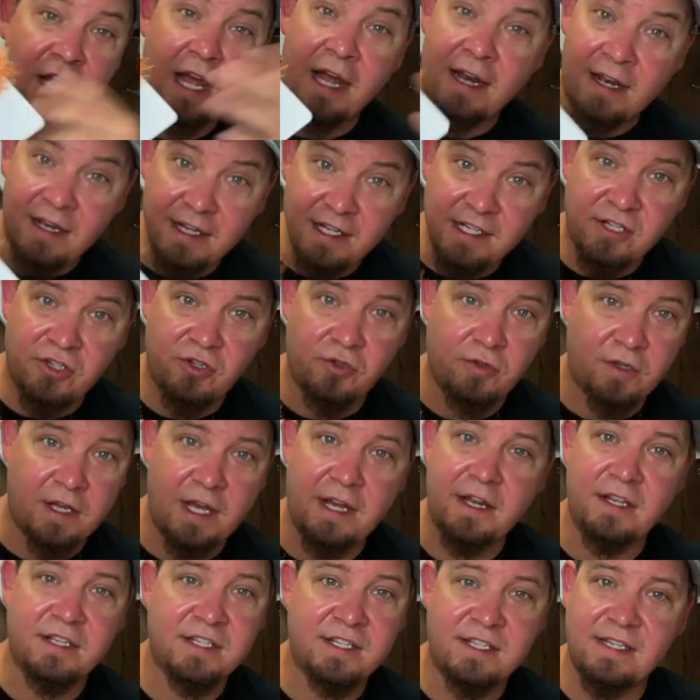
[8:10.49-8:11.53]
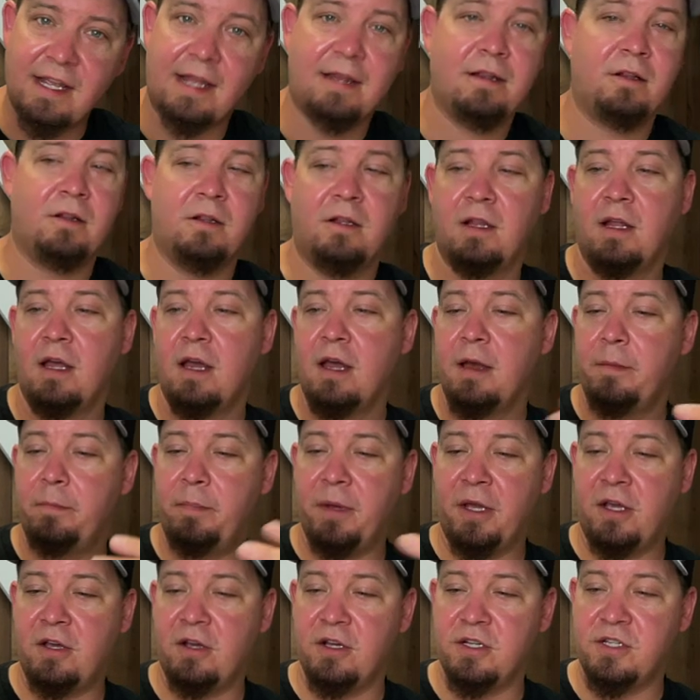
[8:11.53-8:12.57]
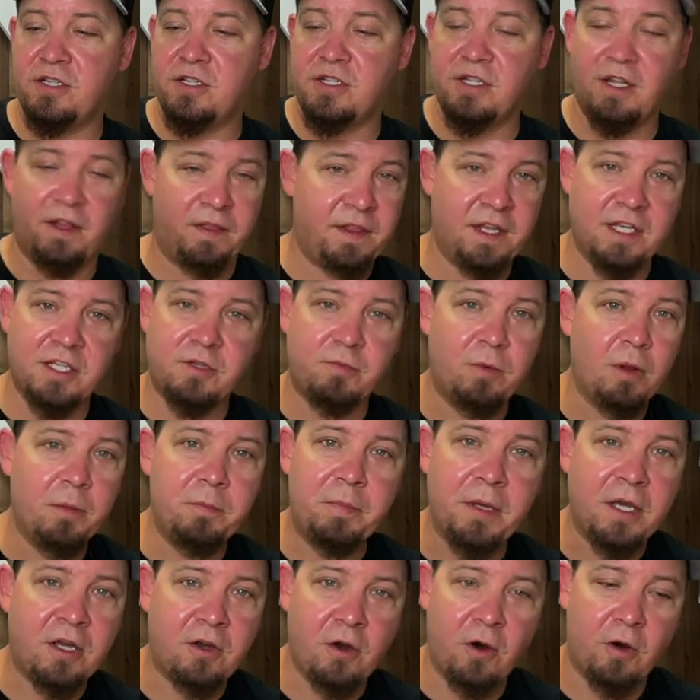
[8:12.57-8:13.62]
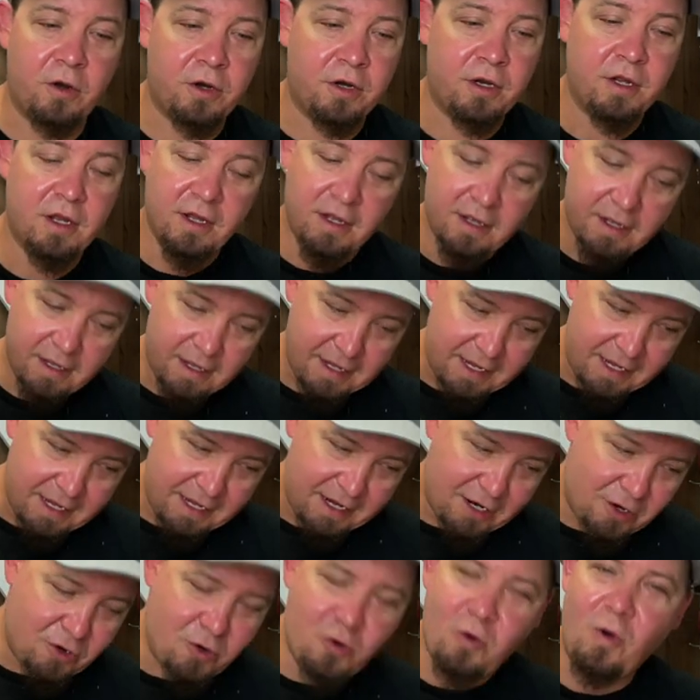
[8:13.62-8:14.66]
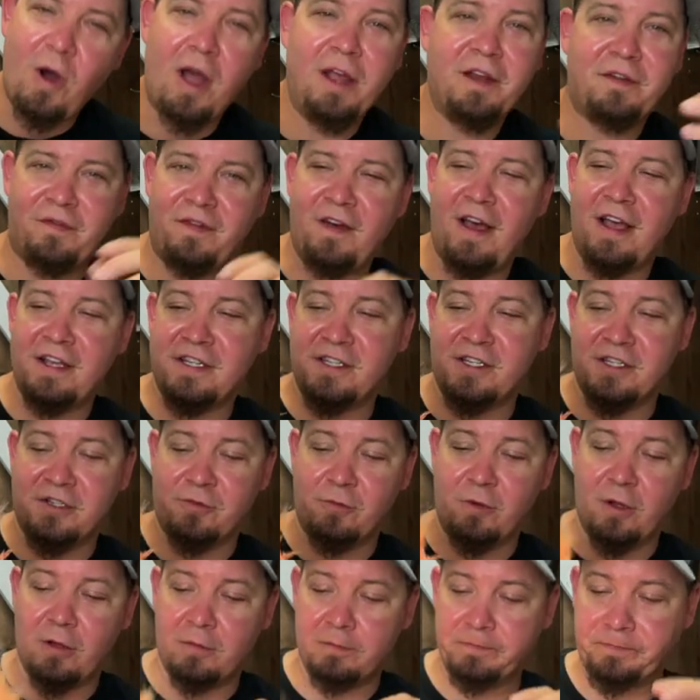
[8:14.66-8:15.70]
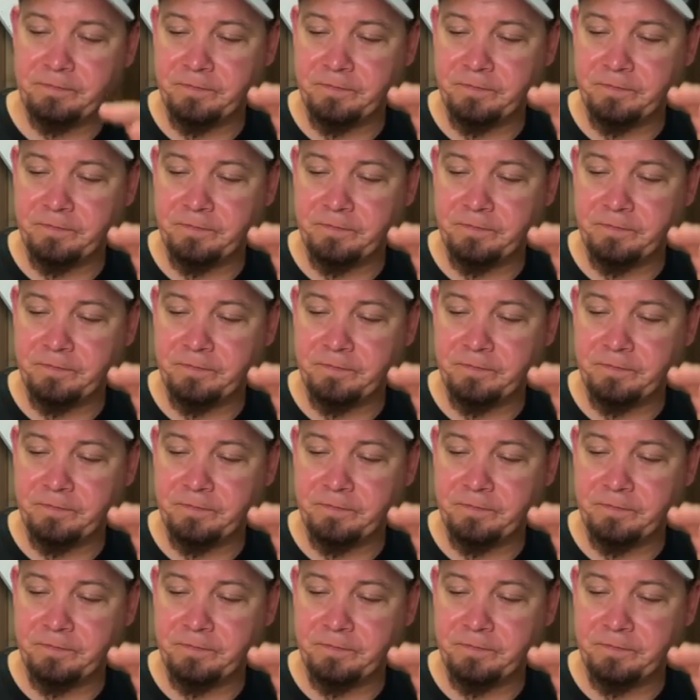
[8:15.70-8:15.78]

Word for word: at least to get a saddle because these will be gone quite fast as well.